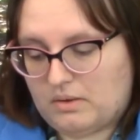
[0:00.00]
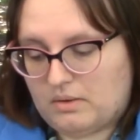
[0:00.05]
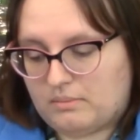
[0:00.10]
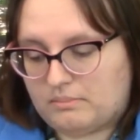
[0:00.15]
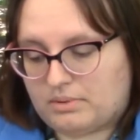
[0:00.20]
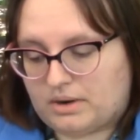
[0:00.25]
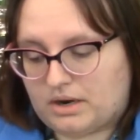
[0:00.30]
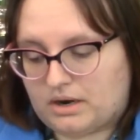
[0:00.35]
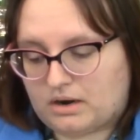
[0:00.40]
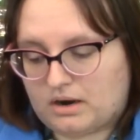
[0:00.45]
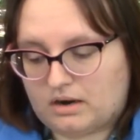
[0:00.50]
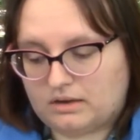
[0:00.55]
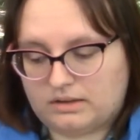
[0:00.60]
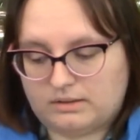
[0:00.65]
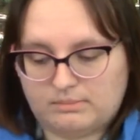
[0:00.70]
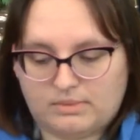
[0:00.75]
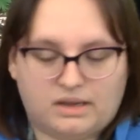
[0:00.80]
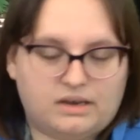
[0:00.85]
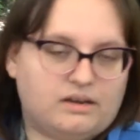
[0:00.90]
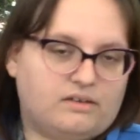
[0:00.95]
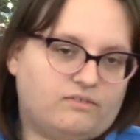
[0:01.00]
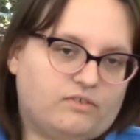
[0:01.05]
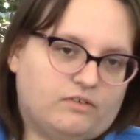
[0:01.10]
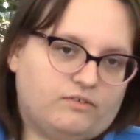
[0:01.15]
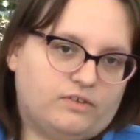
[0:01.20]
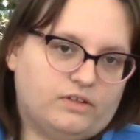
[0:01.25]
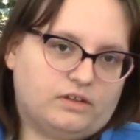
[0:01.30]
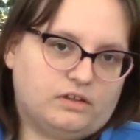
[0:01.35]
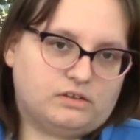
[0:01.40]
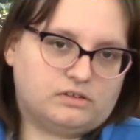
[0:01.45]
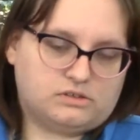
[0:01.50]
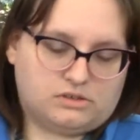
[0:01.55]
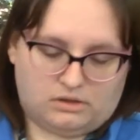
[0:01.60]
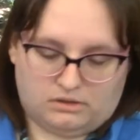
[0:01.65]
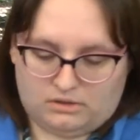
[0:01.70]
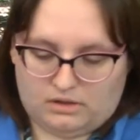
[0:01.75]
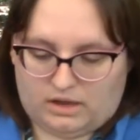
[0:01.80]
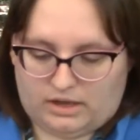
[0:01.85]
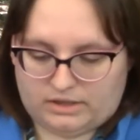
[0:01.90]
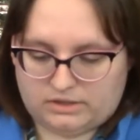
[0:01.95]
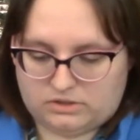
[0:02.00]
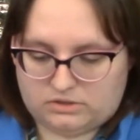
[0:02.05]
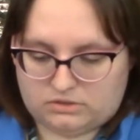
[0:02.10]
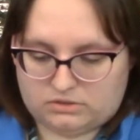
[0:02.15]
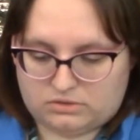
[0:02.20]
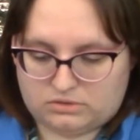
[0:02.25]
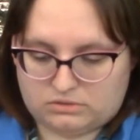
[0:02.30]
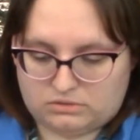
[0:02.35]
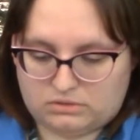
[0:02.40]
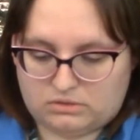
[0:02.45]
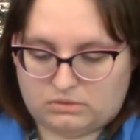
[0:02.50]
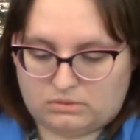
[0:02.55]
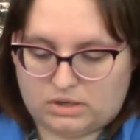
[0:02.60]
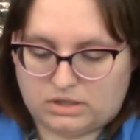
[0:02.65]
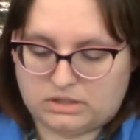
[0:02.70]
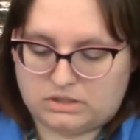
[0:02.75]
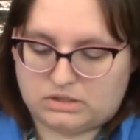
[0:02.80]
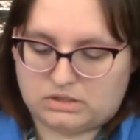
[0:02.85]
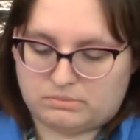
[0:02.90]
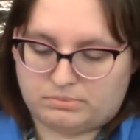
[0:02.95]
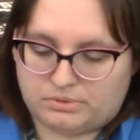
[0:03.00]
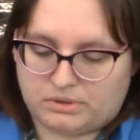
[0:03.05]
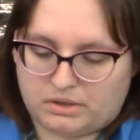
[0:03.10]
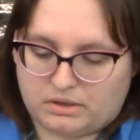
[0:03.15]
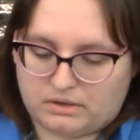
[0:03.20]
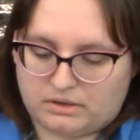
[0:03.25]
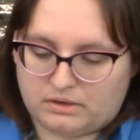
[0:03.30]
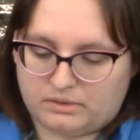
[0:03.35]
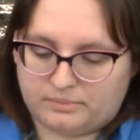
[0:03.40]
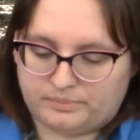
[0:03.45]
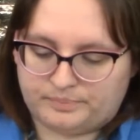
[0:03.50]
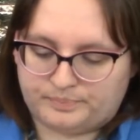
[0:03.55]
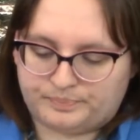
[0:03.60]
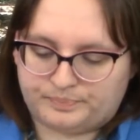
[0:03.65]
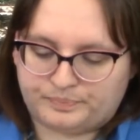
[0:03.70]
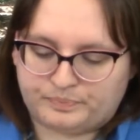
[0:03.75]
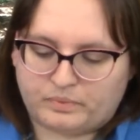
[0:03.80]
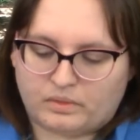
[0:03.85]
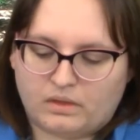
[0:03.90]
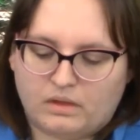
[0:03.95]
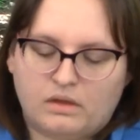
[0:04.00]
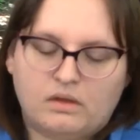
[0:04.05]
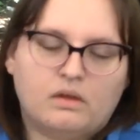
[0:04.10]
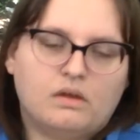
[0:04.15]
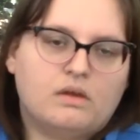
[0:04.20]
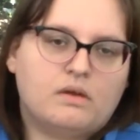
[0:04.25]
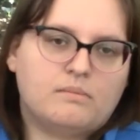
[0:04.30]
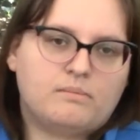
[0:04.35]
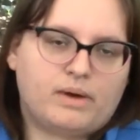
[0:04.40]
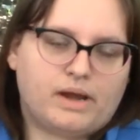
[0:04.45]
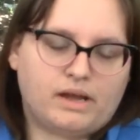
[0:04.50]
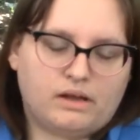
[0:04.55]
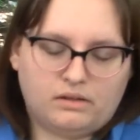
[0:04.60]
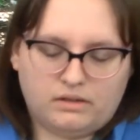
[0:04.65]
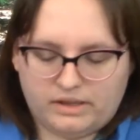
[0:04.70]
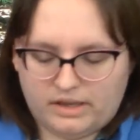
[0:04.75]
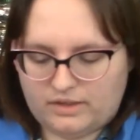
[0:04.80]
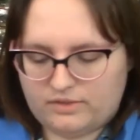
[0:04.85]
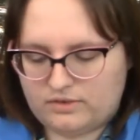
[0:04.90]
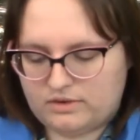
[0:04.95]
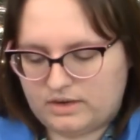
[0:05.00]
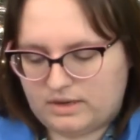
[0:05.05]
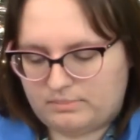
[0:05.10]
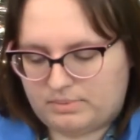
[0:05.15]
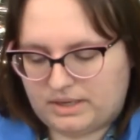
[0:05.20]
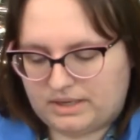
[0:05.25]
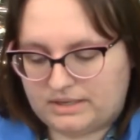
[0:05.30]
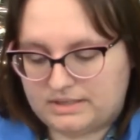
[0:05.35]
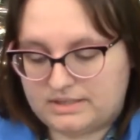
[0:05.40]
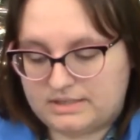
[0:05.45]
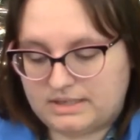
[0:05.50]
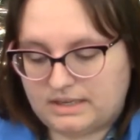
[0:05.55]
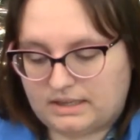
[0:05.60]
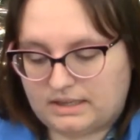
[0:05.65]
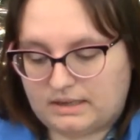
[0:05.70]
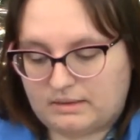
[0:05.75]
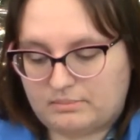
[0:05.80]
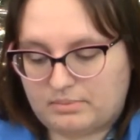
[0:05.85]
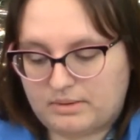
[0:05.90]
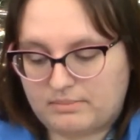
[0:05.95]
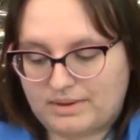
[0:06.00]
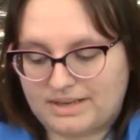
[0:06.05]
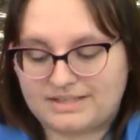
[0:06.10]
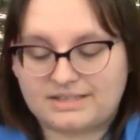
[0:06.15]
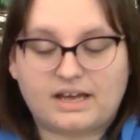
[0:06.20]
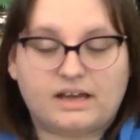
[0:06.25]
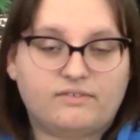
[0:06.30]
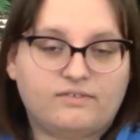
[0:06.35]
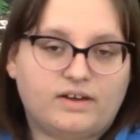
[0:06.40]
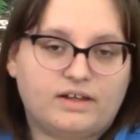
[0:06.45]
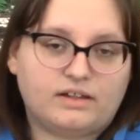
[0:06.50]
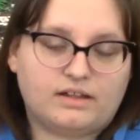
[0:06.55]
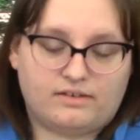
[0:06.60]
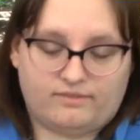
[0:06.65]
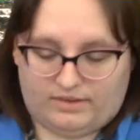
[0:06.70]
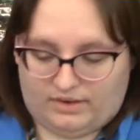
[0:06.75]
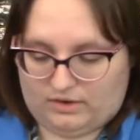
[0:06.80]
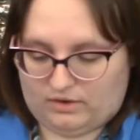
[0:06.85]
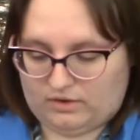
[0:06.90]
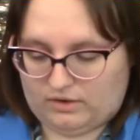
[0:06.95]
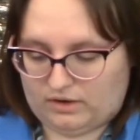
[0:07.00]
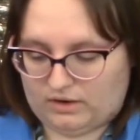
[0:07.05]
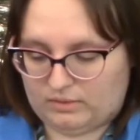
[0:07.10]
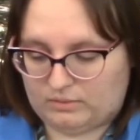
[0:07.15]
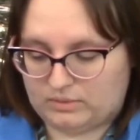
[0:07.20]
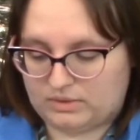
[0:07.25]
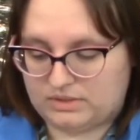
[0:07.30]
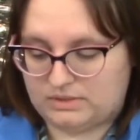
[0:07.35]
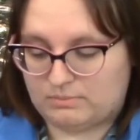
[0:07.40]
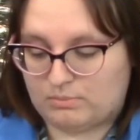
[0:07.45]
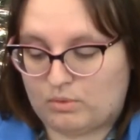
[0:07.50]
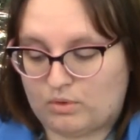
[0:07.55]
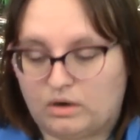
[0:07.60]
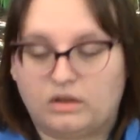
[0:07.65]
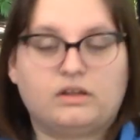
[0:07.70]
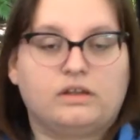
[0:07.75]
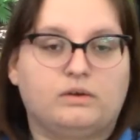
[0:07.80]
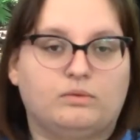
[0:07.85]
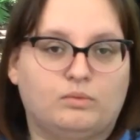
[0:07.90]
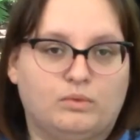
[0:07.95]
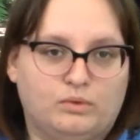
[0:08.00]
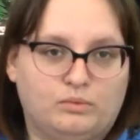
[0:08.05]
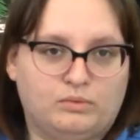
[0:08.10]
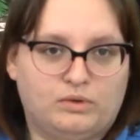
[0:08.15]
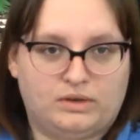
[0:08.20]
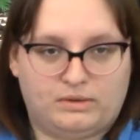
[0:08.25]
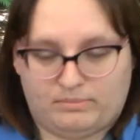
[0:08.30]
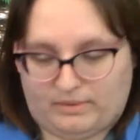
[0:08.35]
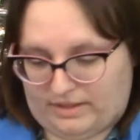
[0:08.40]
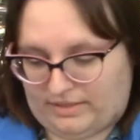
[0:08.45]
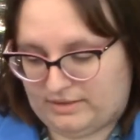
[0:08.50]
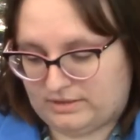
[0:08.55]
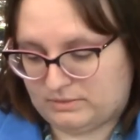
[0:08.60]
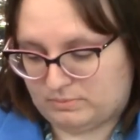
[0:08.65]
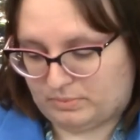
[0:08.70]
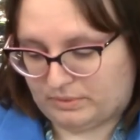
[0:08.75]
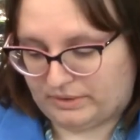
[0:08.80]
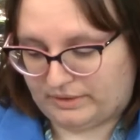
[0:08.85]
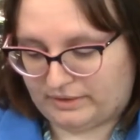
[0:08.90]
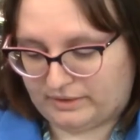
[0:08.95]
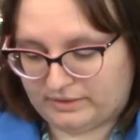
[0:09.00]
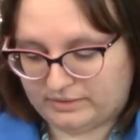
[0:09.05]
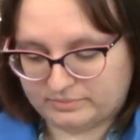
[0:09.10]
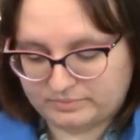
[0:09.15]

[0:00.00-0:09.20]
but it hardly made up for feeling so lost through the rest of the book. My only other nitpick is silly, but my sci-fi loving heart was mortally wounded by this book.